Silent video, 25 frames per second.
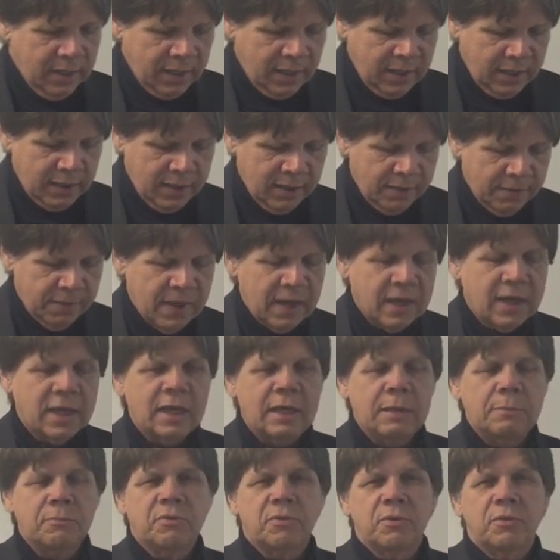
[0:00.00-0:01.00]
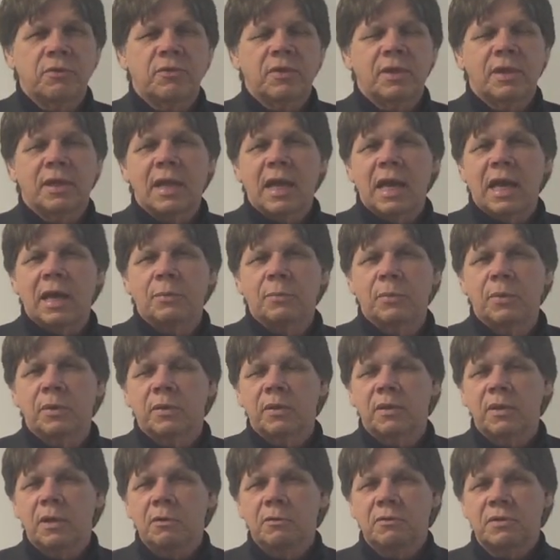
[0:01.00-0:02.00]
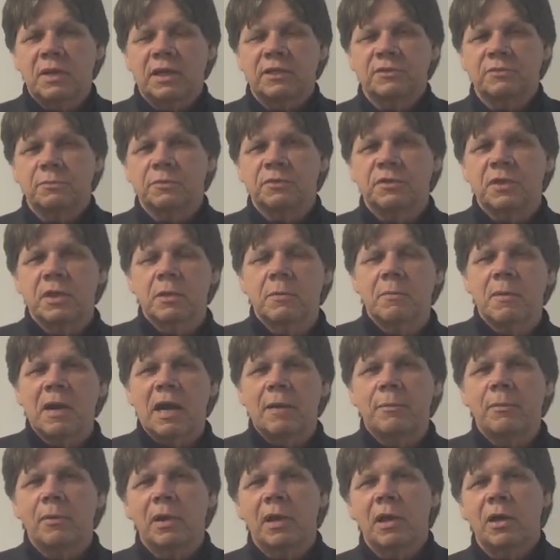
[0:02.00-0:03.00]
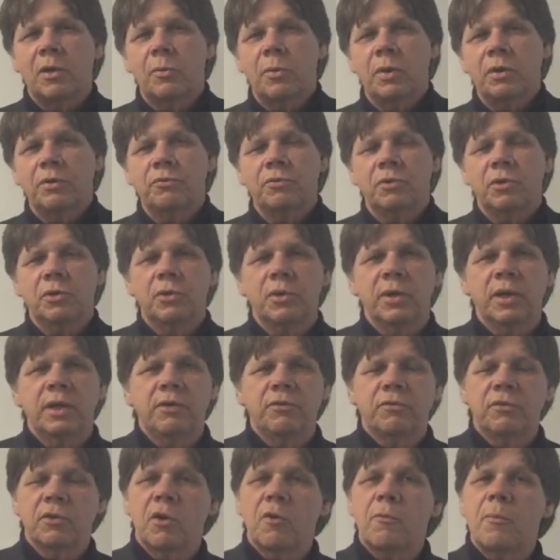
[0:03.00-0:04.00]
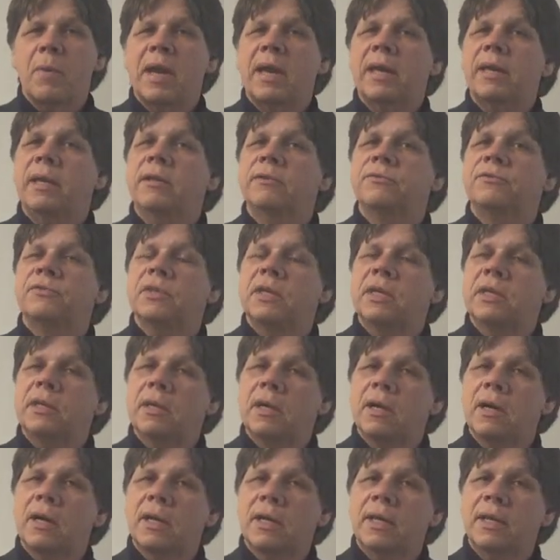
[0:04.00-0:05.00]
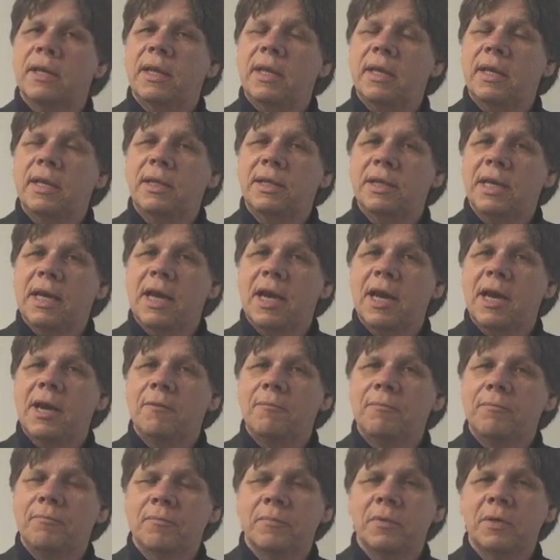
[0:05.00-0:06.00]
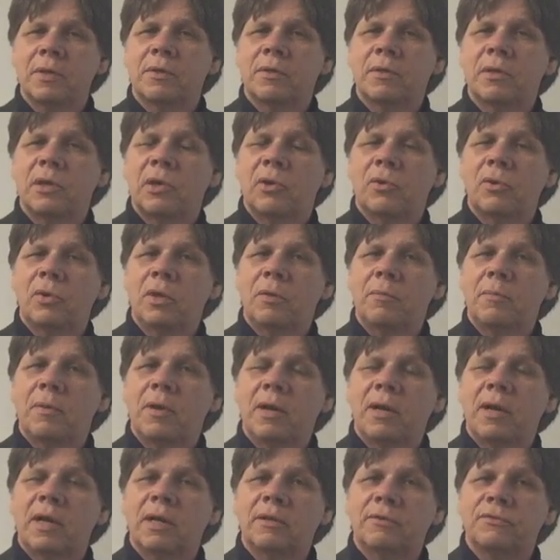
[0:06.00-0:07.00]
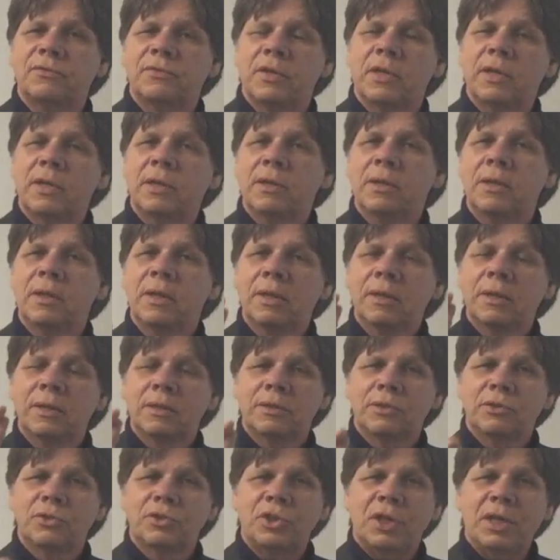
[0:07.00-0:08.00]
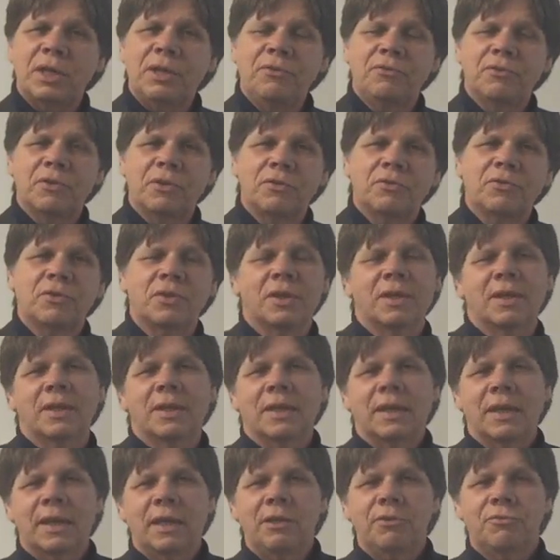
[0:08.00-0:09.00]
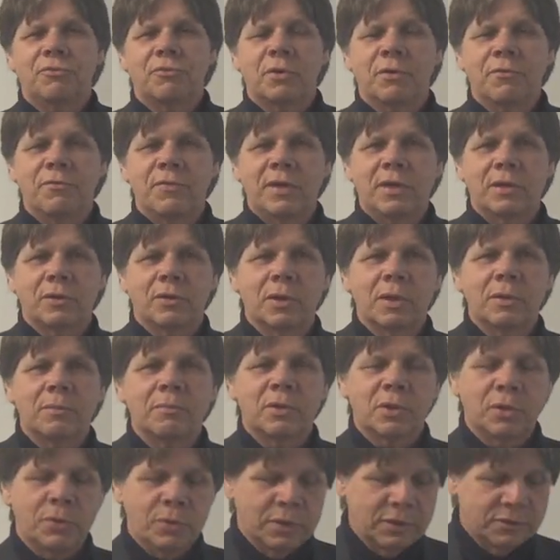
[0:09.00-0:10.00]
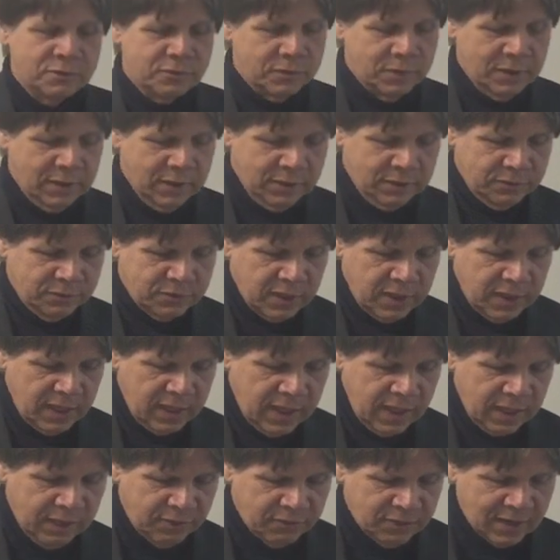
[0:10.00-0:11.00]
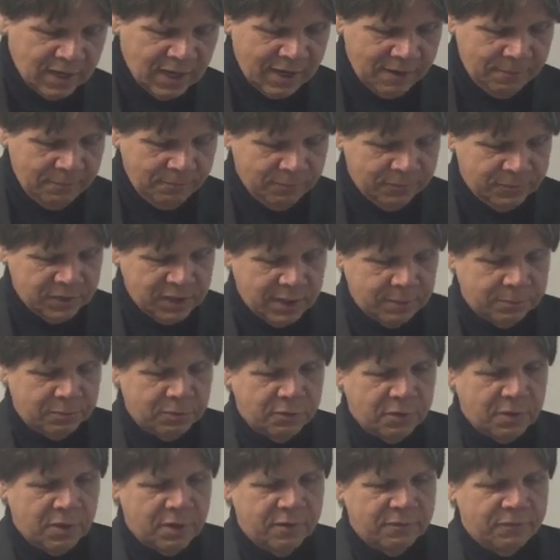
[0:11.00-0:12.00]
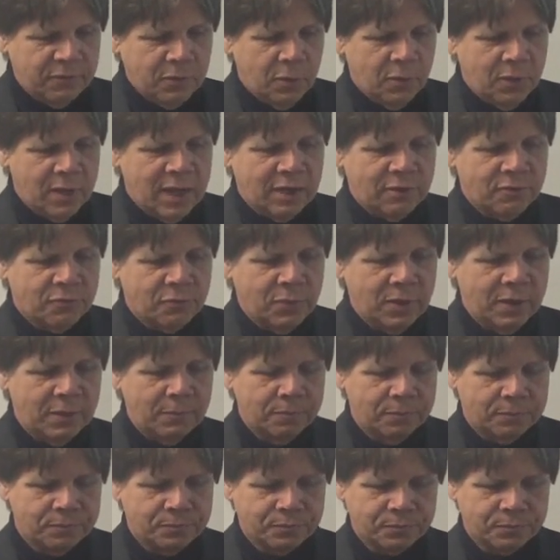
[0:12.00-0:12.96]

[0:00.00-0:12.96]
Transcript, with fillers: And uh, that keeps us in line with the New Testament. See, the Bible always agrees. No man hath seen God at any time, but the only begotten Son, Jesus, he's revealed him to us. See you next time. Chapter 34 next week.